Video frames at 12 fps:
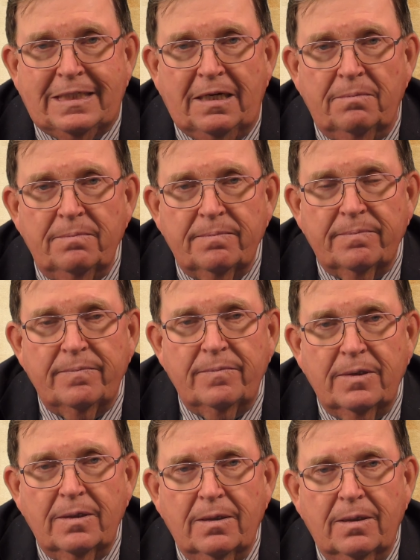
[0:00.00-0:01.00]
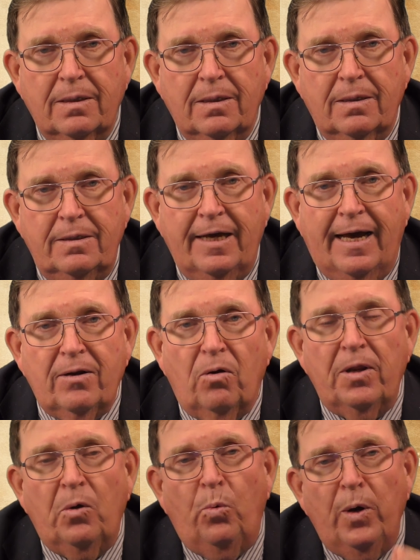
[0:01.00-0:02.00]
him. Not
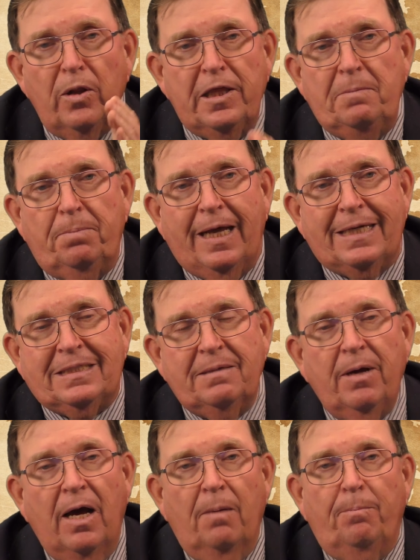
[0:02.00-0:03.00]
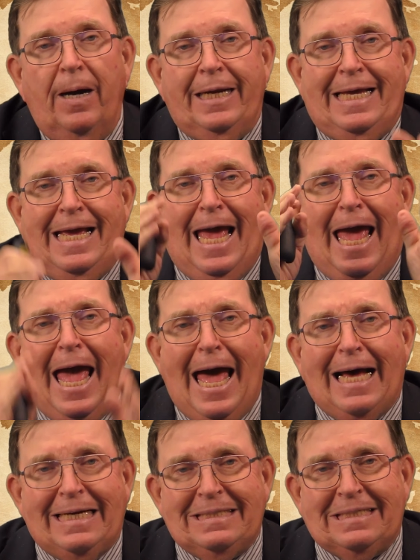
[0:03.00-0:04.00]
only will he bless him, but he
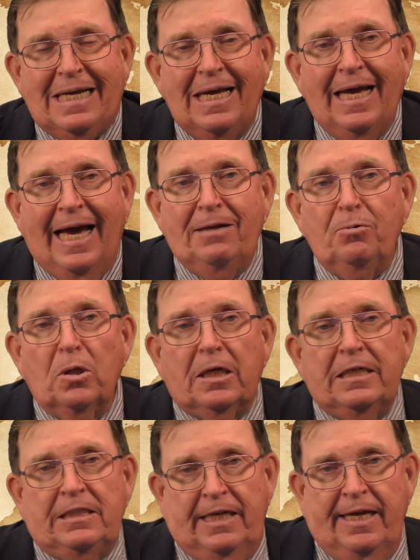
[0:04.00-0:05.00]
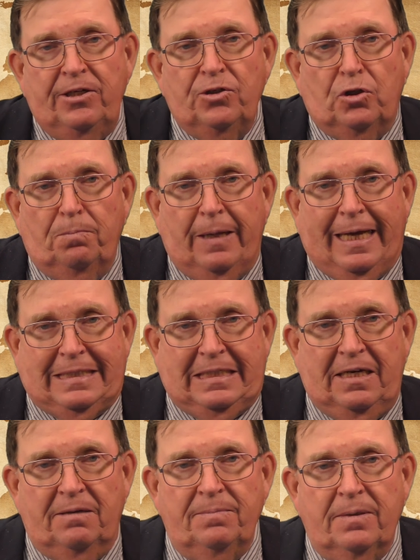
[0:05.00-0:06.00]
has, and he will continue to bless
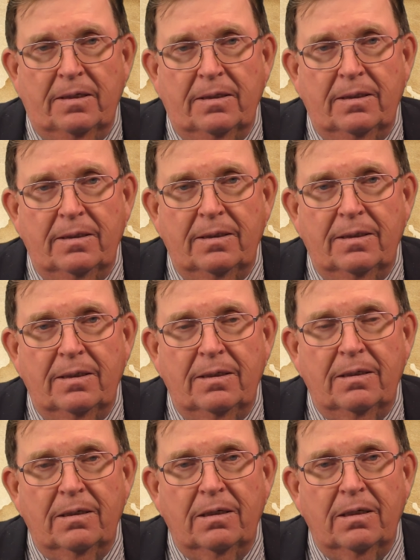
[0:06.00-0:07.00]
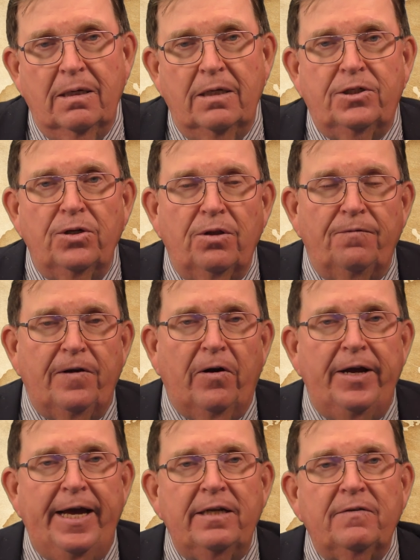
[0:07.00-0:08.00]
him until the
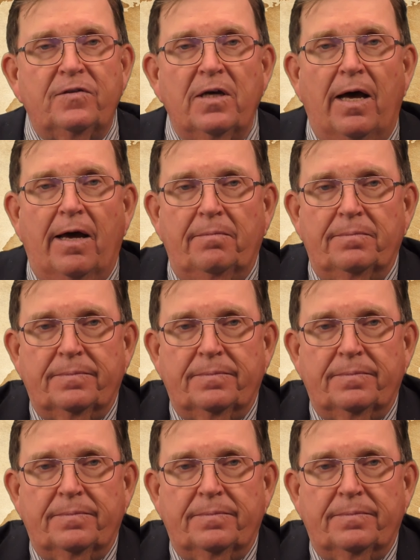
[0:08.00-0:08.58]
very end of time.